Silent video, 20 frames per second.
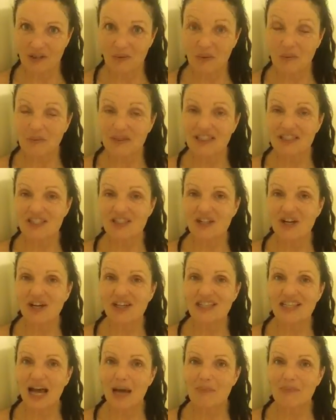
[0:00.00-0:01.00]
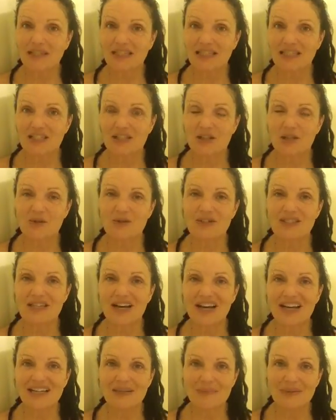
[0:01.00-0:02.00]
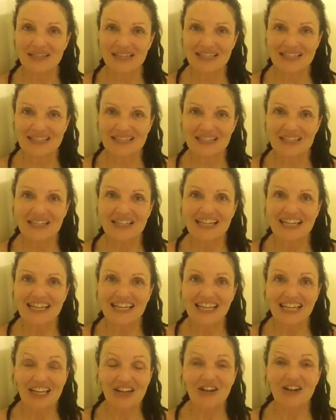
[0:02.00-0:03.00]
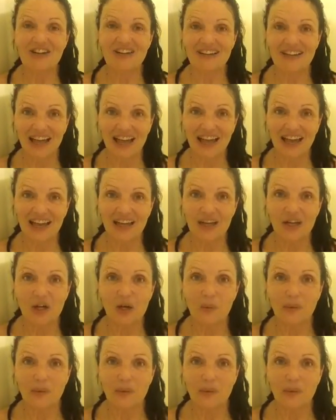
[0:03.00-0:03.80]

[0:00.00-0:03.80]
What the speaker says: And when we can start tapping into those tiny bits here and there,